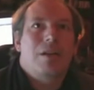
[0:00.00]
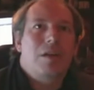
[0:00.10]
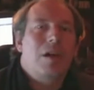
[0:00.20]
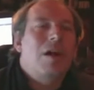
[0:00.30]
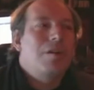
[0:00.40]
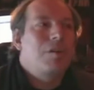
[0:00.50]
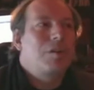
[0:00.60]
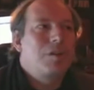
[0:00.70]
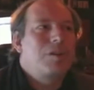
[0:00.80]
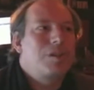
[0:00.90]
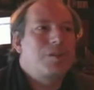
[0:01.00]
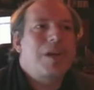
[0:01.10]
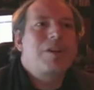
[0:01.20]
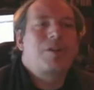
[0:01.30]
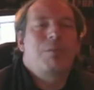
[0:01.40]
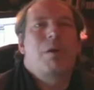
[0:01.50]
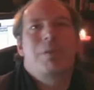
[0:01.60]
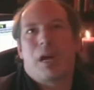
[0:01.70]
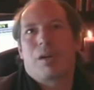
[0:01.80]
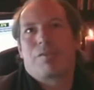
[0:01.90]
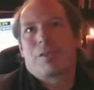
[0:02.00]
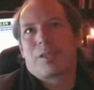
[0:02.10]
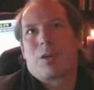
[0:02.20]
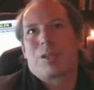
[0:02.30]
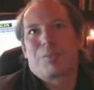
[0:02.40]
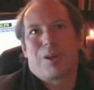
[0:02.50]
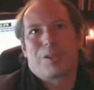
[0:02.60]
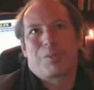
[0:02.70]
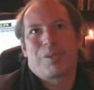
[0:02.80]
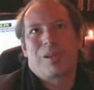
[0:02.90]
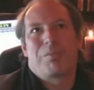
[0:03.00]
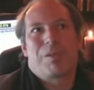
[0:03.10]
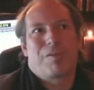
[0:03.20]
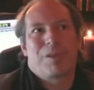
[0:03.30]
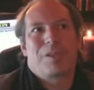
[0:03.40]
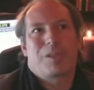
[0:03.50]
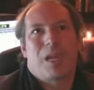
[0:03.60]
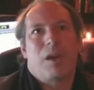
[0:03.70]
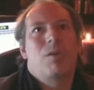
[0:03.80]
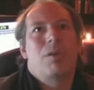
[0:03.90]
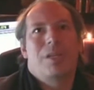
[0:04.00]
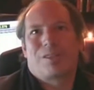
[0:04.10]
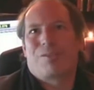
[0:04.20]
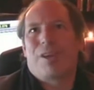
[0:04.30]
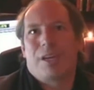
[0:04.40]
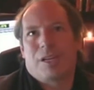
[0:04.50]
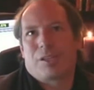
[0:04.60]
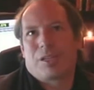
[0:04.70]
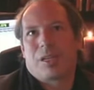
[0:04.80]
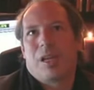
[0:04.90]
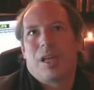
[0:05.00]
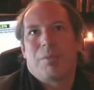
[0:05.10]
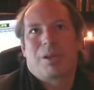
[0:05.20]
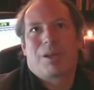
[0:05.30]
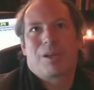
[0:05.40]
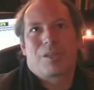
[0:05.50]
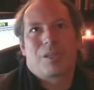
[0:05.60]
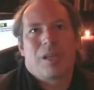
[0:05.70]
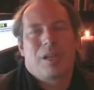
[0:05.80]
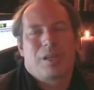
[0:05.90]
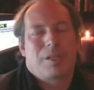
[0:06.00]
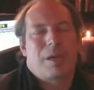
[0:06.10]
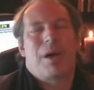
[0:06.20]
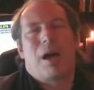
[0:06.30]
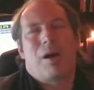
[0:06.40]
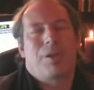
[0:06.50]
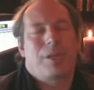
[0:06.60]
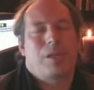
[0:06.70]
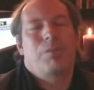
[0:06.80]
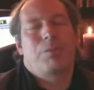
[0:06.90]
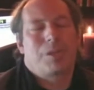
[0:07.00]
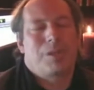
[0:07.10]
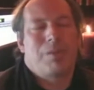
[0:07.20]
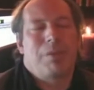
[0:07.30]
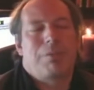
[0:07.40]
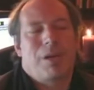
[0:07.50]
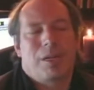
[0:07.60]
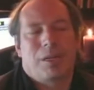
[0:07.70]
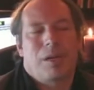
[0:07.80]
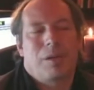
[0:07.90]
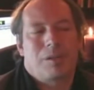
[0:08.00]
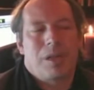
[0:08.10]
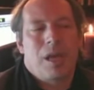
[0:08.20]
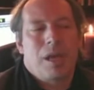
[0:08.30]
to stretch the moment out for as long as possible before you say, oh, it's finished. Because somehow the hubris in my brain goes,